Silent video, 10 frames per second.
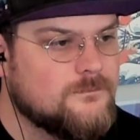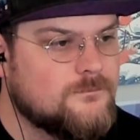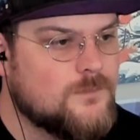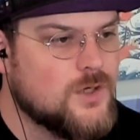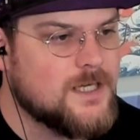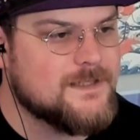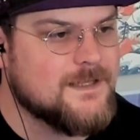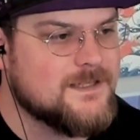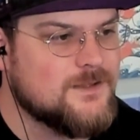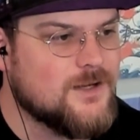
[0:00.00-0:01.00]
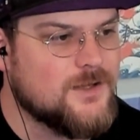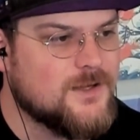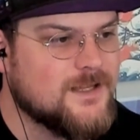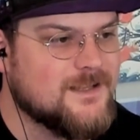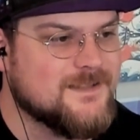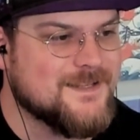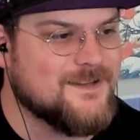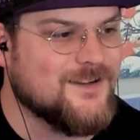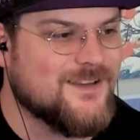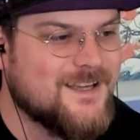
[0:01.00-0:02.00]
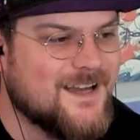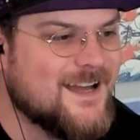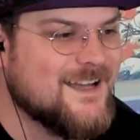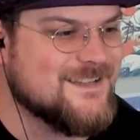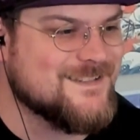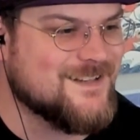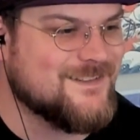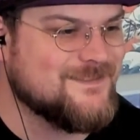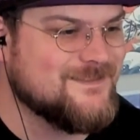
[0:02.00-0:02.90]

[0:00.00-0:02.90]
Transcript: Pokedex lets you know you can concede early? Yeah, I guess so.